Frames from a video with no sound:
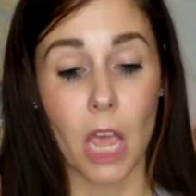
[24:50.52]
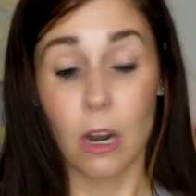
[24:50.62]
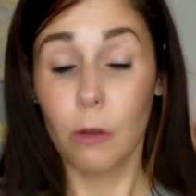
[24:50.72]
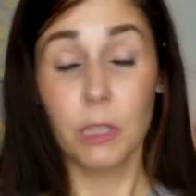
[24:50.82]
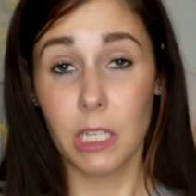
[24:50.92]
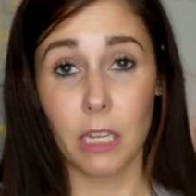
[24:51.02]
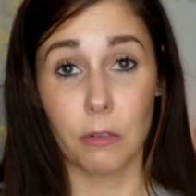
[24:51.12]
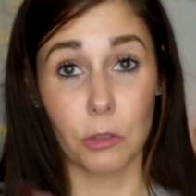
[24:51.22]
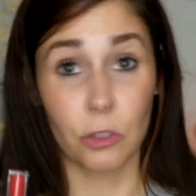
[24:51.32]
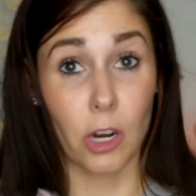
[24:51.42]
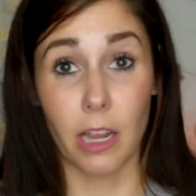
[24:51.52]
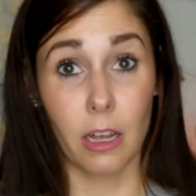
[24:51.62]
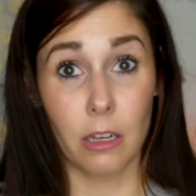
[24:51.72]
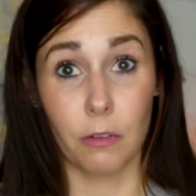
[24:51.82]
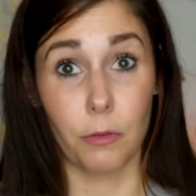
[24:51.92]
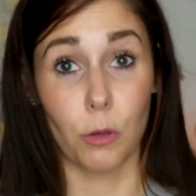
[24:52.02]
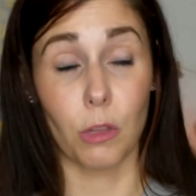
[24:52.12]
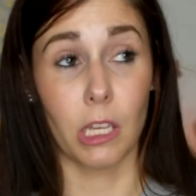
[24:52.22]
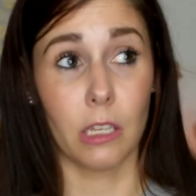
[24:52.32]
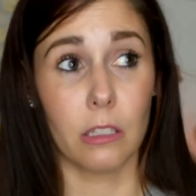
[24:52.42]
And all we did was try on a few
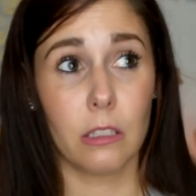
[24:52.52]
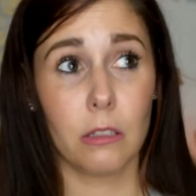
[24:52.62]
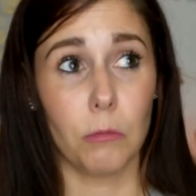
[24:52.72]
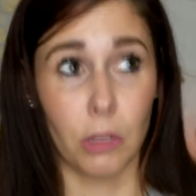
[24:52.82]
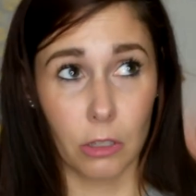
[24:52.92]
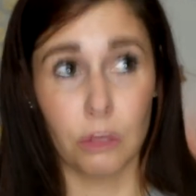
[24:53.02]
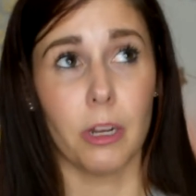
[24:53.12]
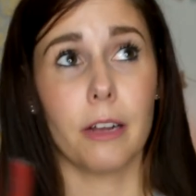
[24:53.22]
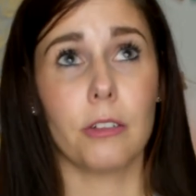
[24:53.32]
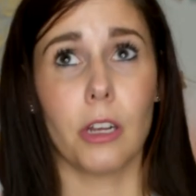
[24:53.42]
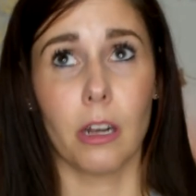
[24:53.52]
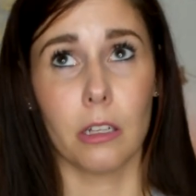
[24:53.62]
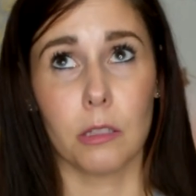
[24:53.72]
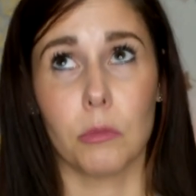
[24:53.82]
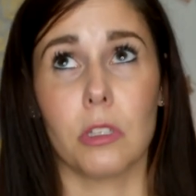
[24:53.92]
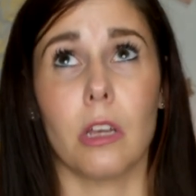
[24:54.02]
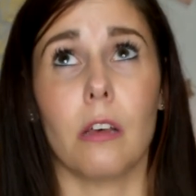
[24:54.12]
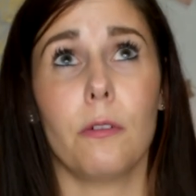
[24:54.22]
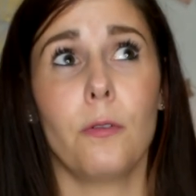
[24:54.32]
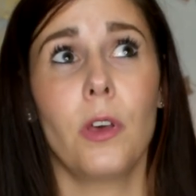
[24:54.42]
things. We looked around, tried on some
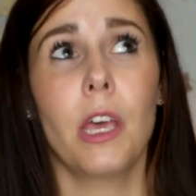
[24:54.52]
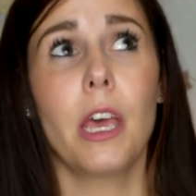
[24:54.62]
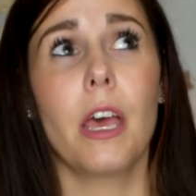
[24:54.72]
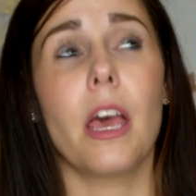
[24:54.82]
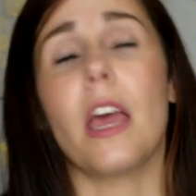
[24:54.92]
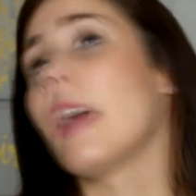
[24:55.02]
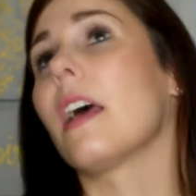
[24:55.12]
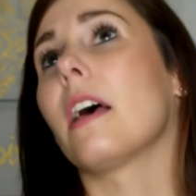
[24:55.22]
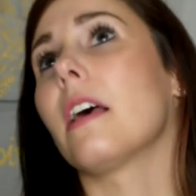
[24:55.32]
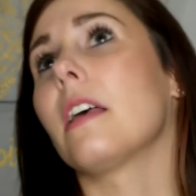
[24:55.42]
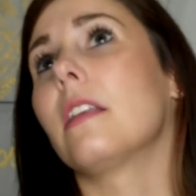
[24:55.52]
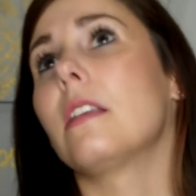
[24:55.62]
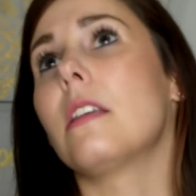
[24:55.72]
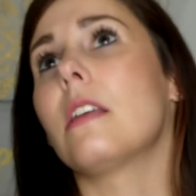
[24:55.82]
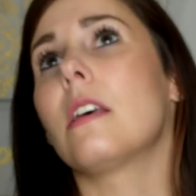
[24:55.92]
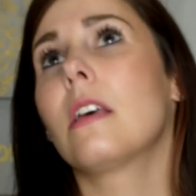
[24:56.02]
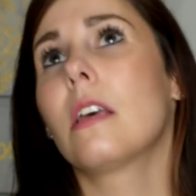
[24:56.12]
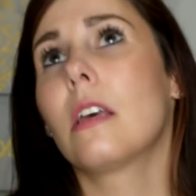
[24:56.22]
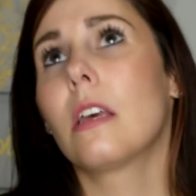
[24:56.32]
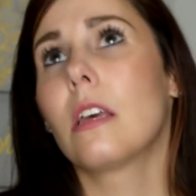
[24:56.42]
stuff, and
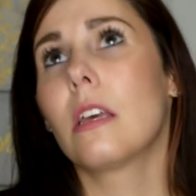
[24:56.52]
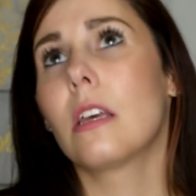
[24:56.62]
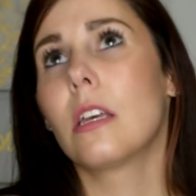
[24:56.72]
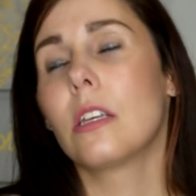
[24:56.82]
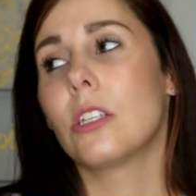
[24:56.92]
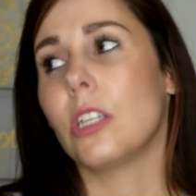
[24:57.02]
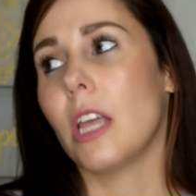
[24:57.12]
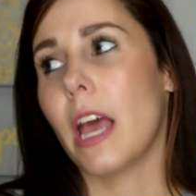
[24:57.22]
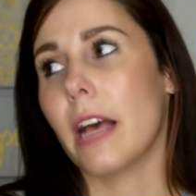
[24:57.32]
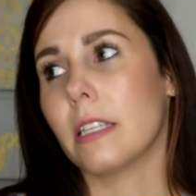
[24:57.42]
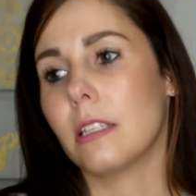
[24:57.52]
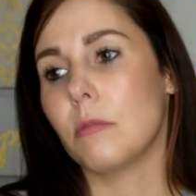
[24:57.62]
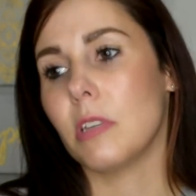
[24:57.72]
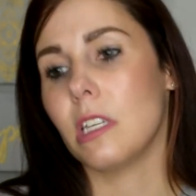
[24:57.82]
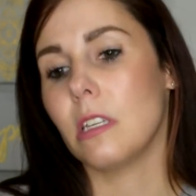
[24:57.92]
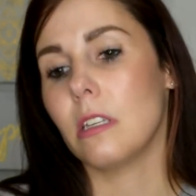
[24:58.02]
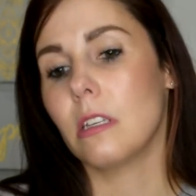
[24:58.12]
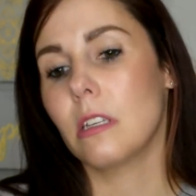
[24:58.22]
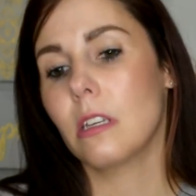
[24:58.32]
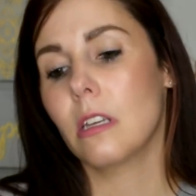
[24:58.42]
she asked me
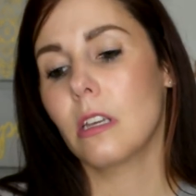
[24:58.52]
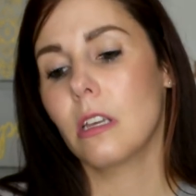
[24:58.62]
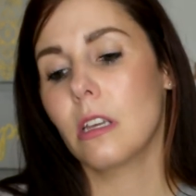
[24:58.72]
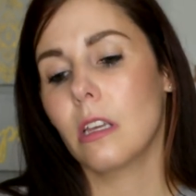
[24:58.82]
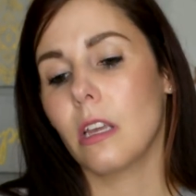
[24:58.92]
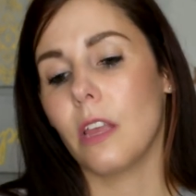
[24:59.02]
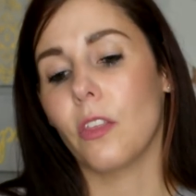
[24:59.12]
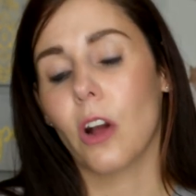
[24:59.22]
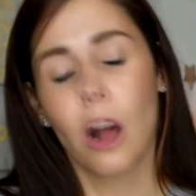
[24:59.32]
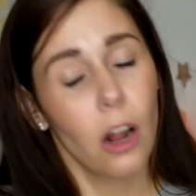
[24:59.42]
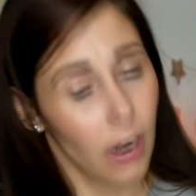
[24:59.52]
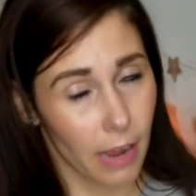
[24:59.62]
in the car